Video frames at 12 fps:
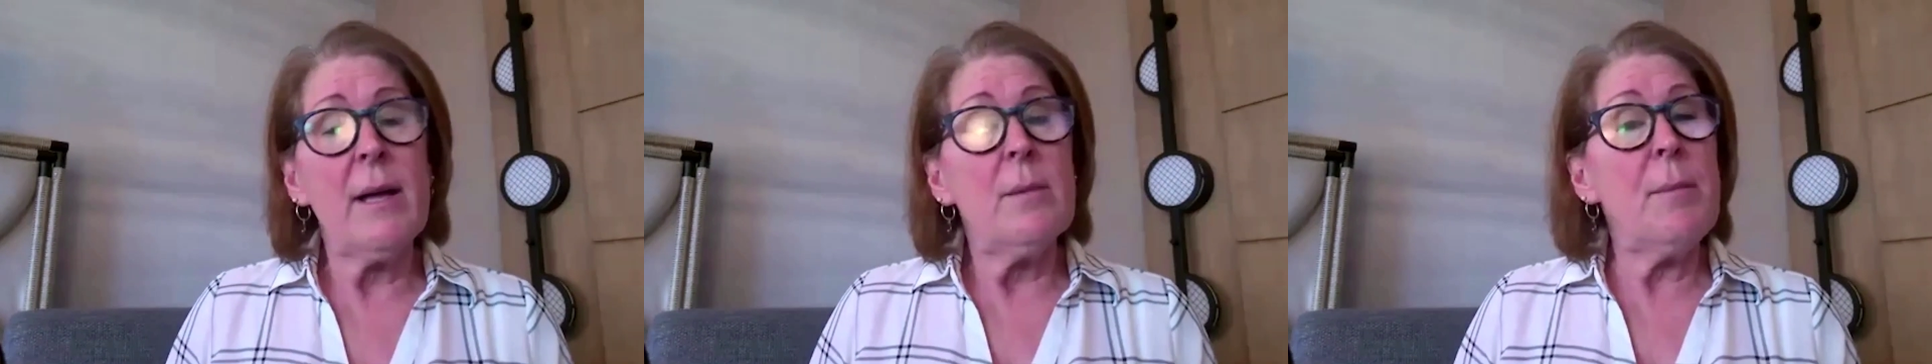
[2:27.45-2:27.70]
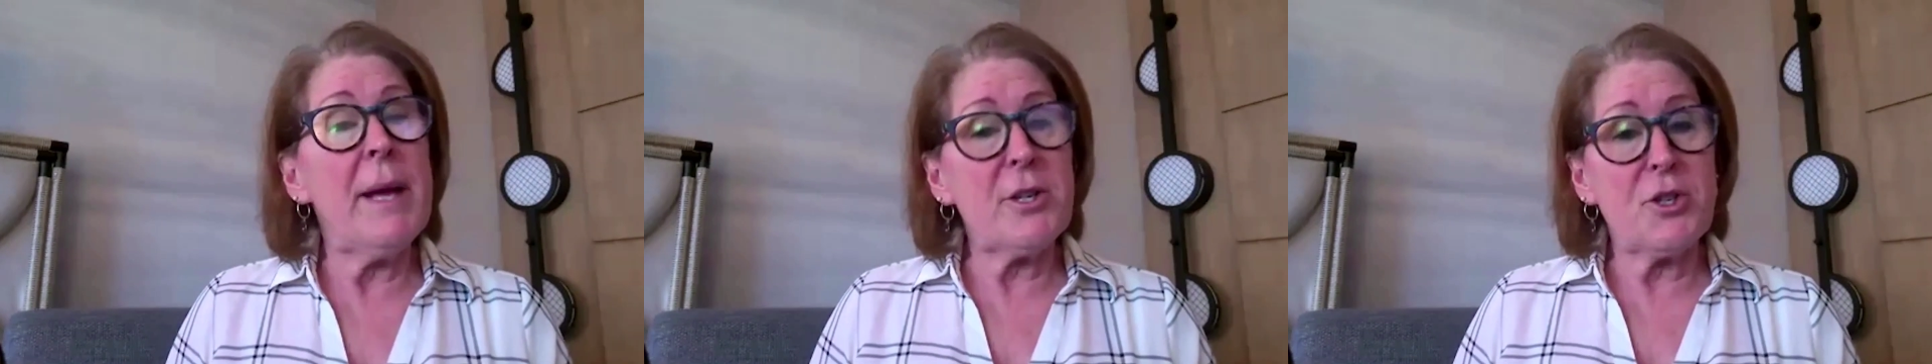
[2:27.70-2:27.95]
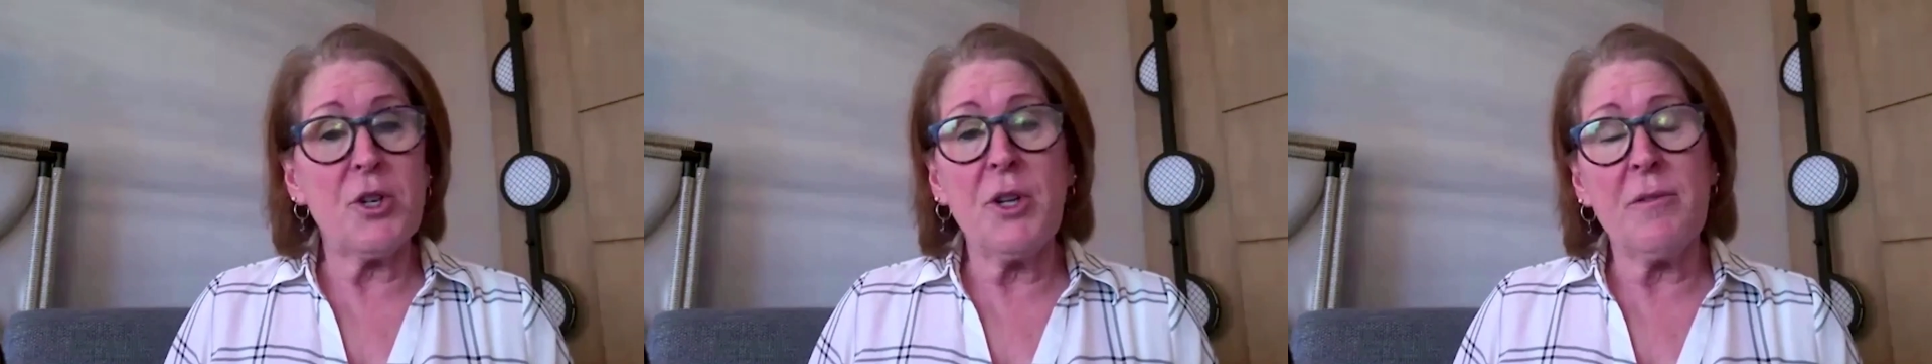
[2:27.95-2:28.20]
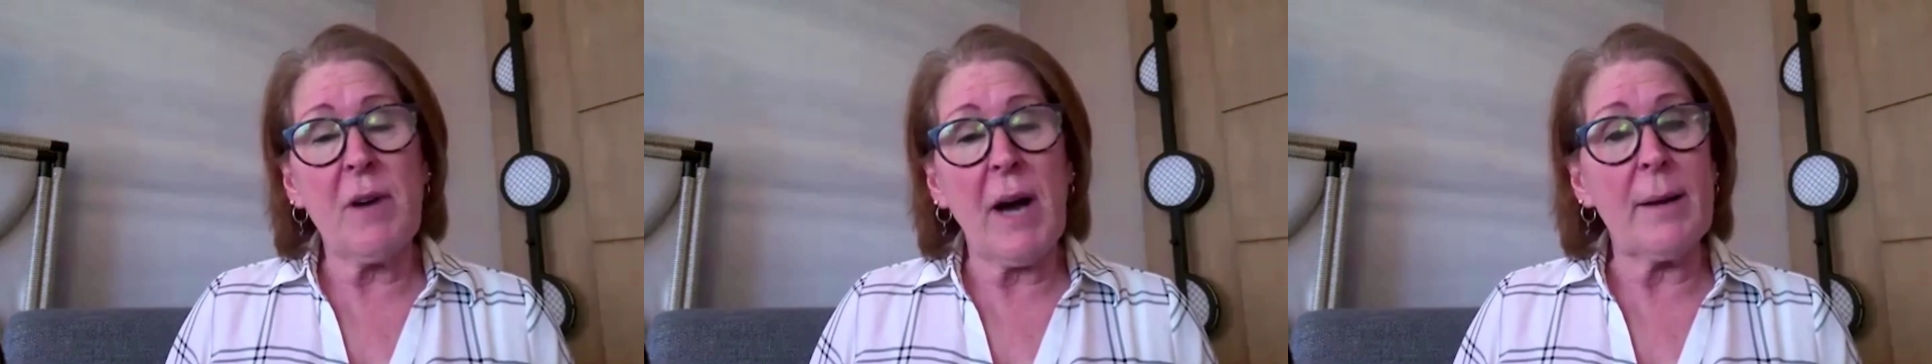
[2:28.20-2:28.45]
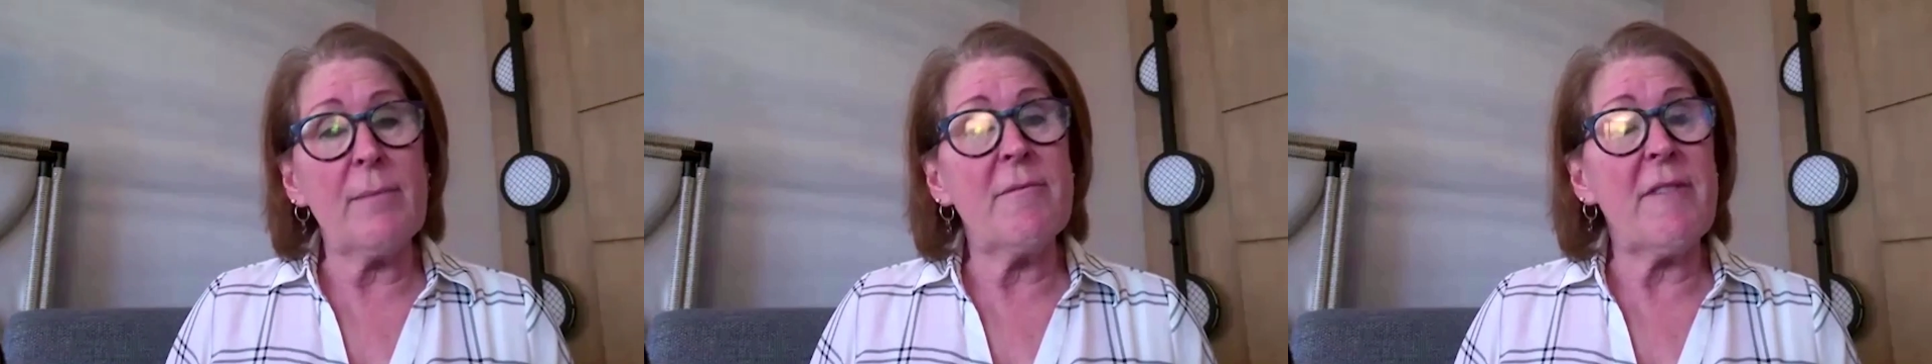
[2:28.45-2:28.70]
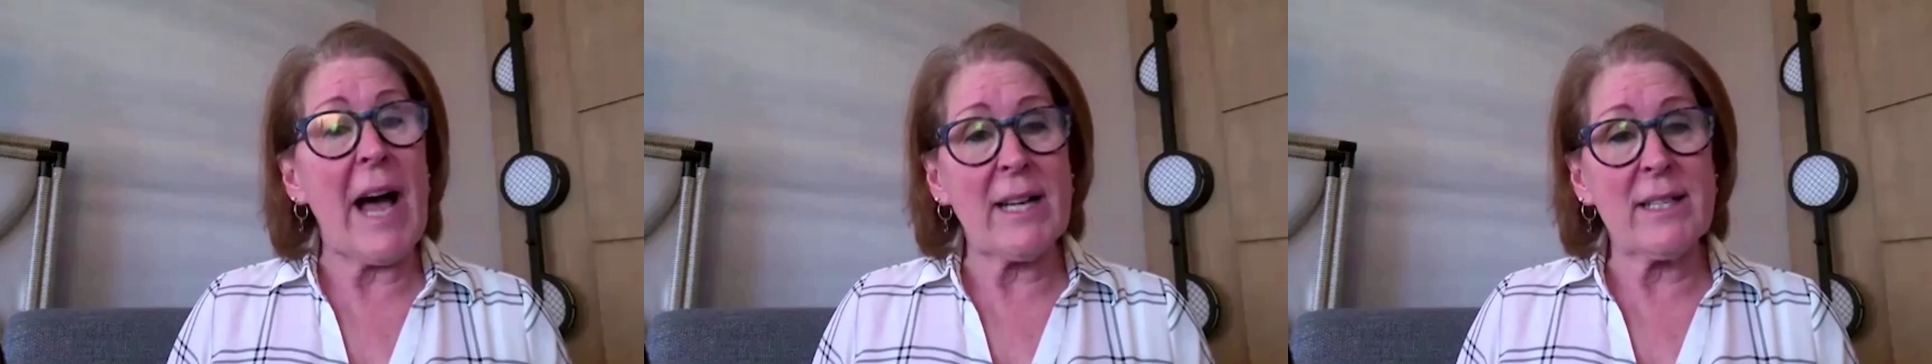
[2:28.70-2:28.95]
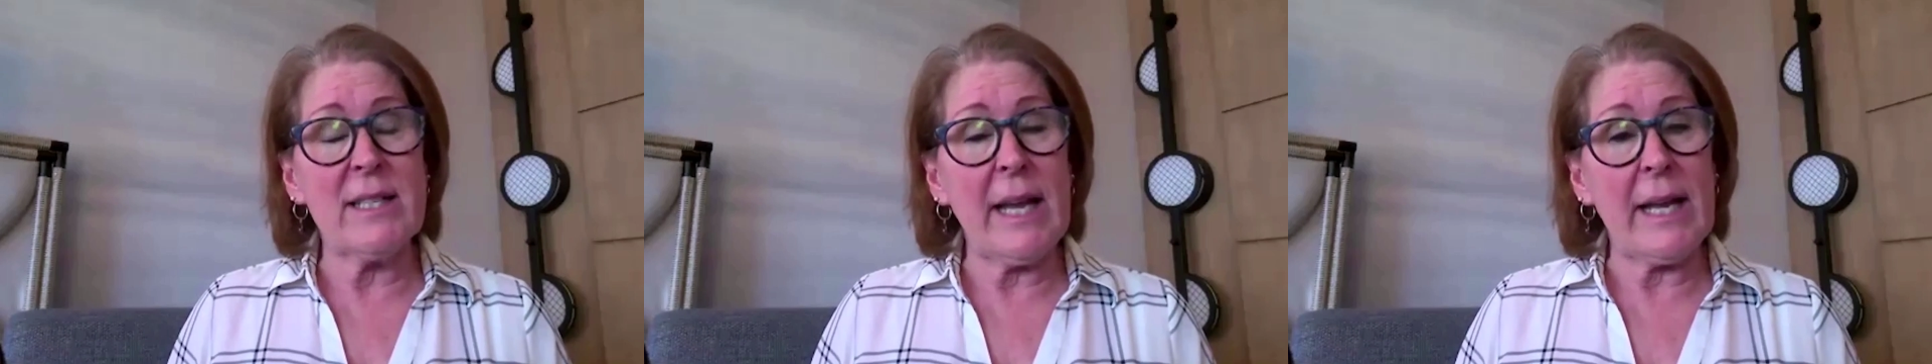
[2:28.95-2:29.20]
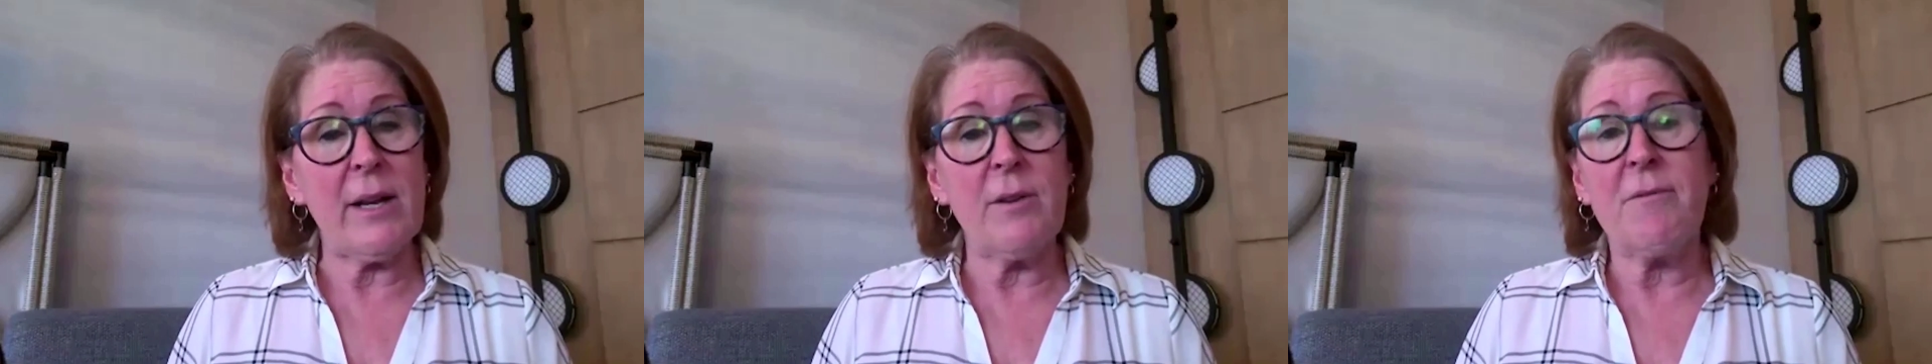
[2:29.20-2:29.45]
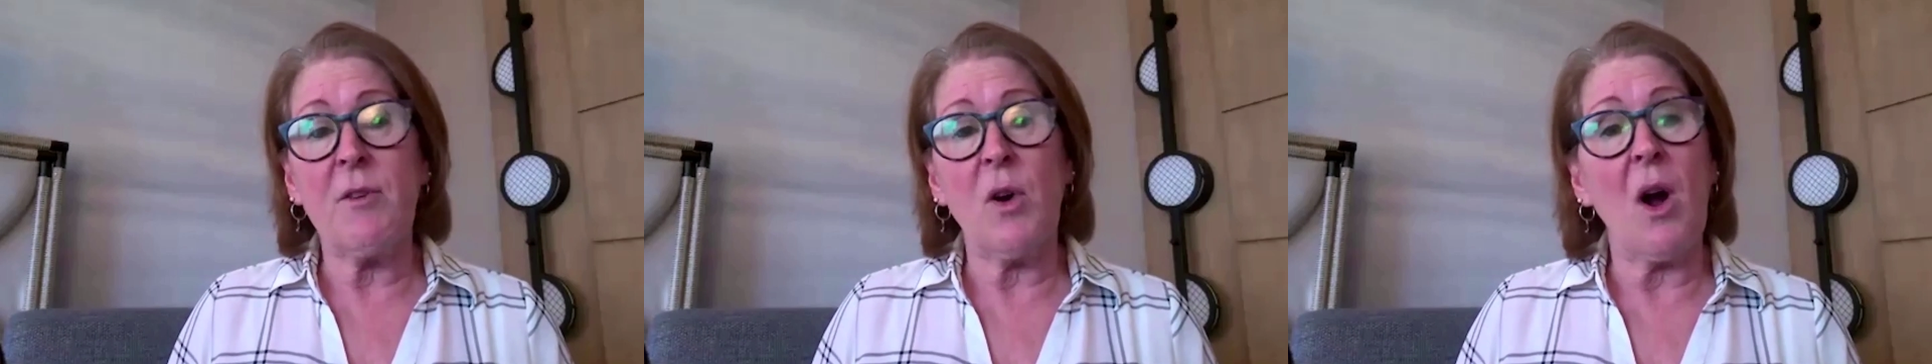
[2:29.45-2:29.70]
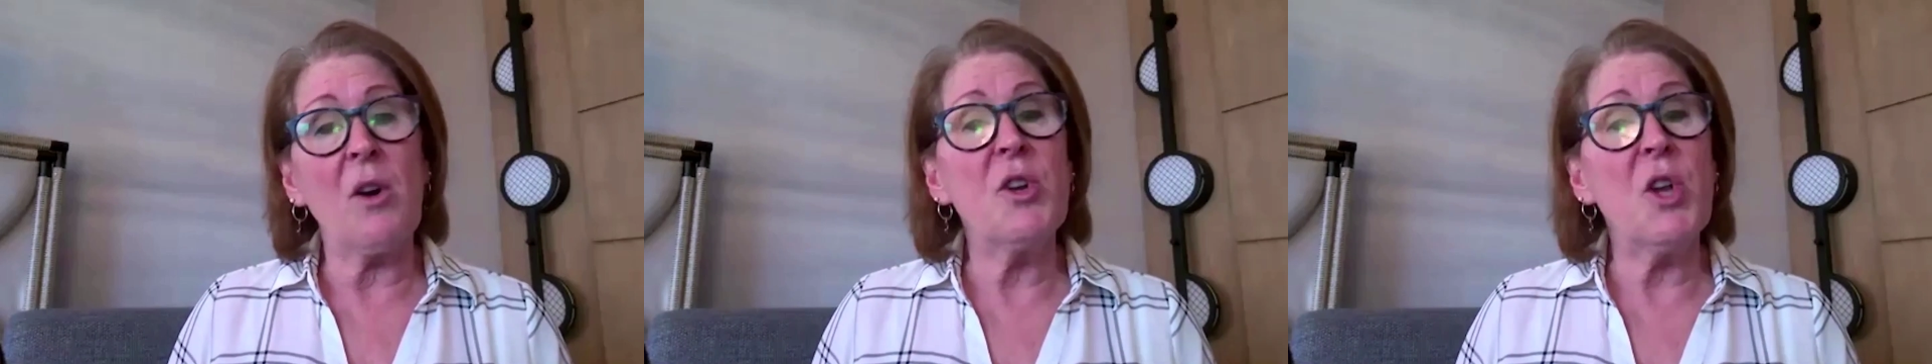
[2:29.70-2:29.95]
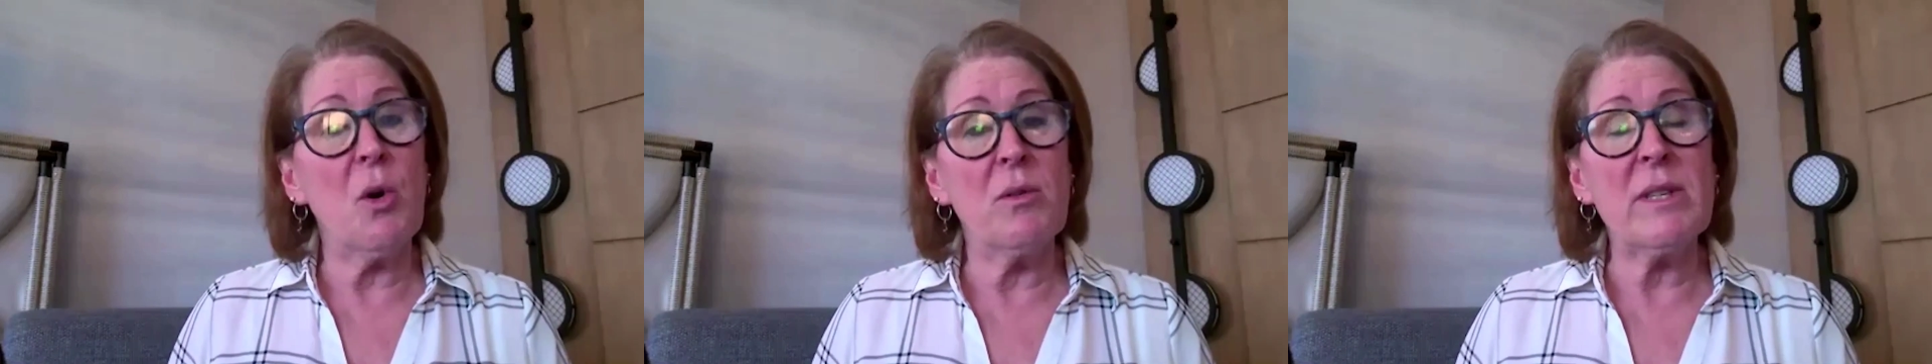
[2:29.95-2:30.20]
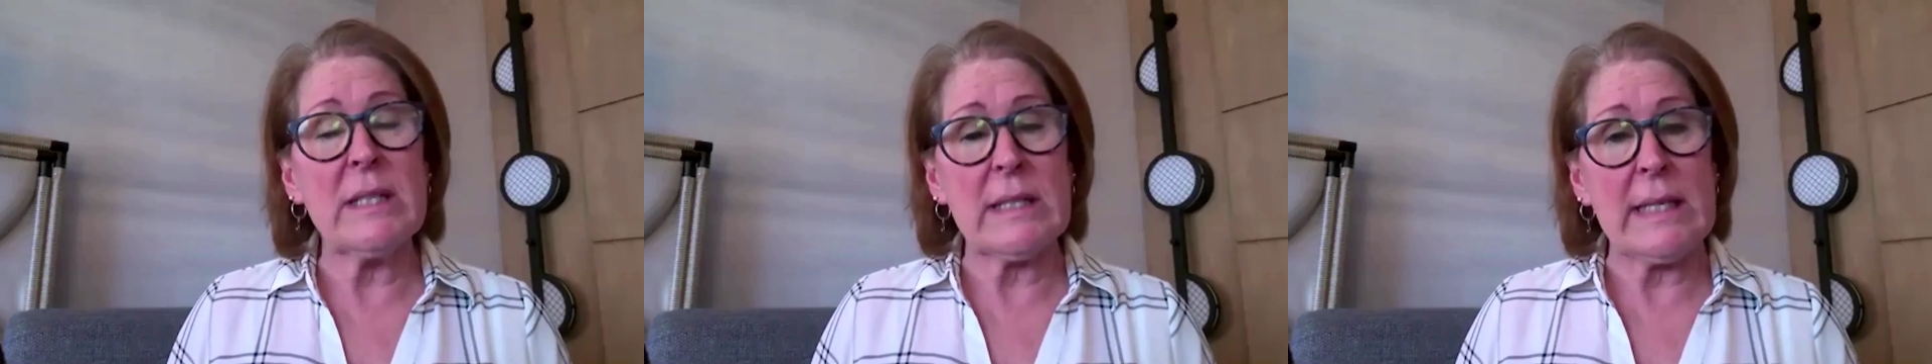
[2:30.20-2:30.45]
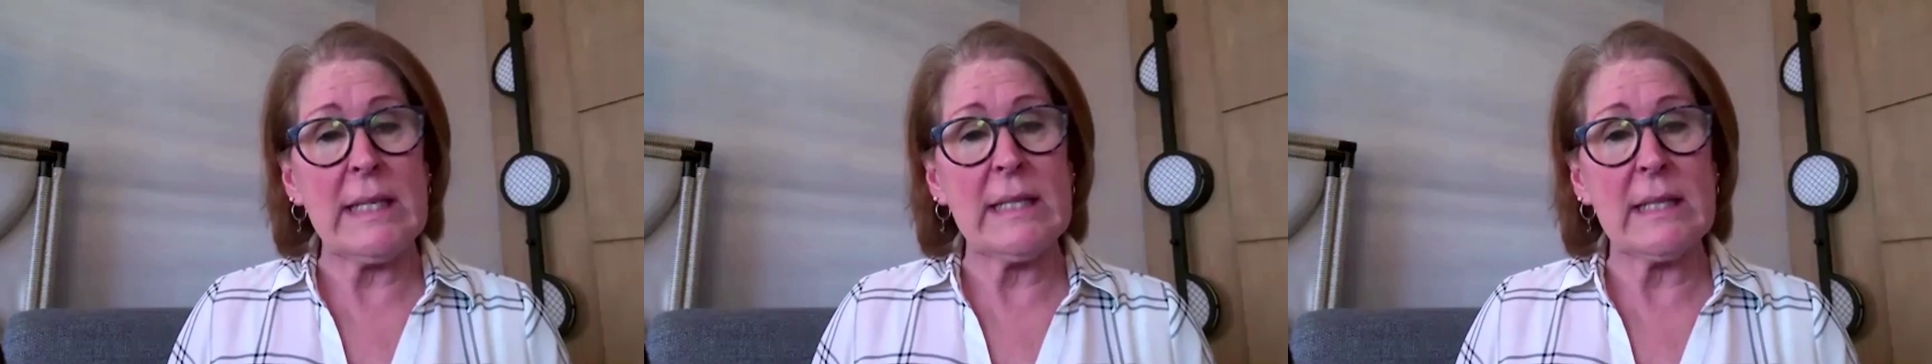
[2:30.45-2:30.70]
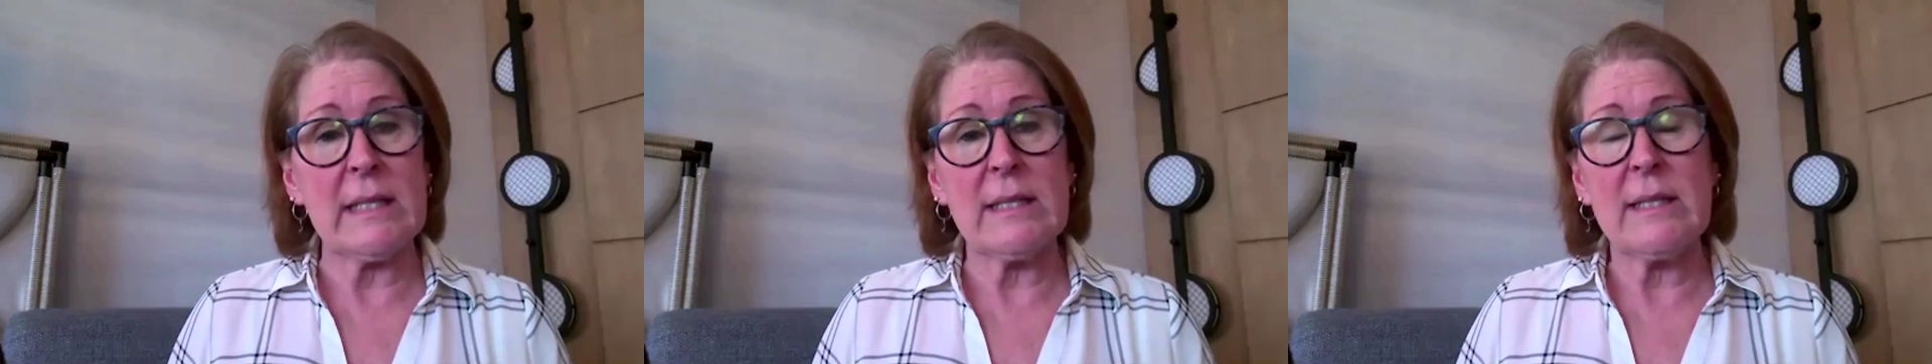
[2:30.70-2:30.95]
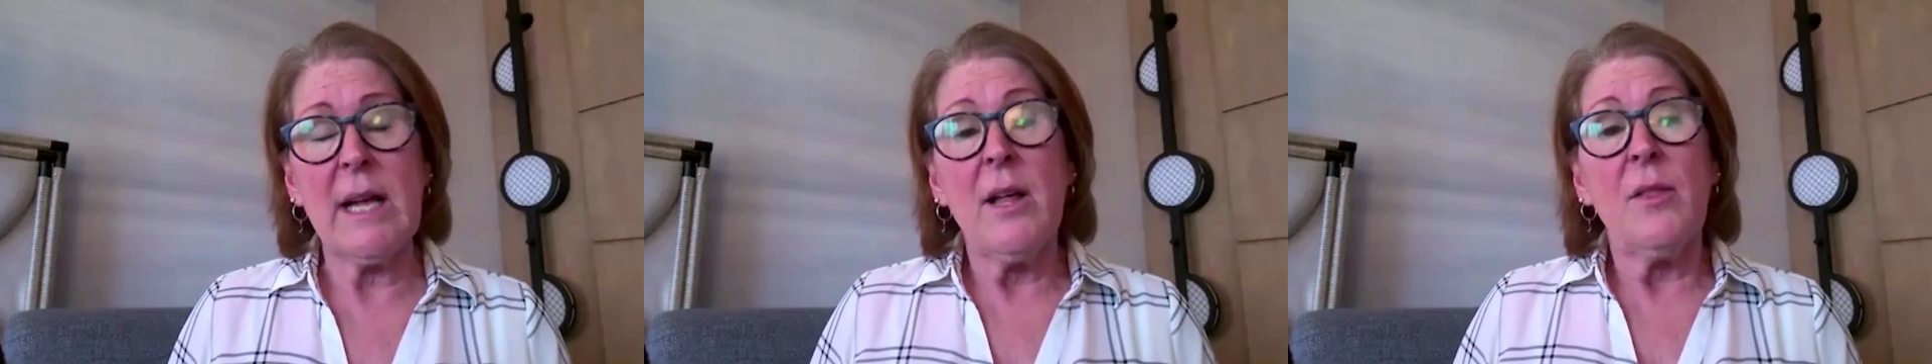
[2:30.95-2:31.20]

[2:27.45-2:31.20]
Make sure you've got them vaccinated for our known diseases.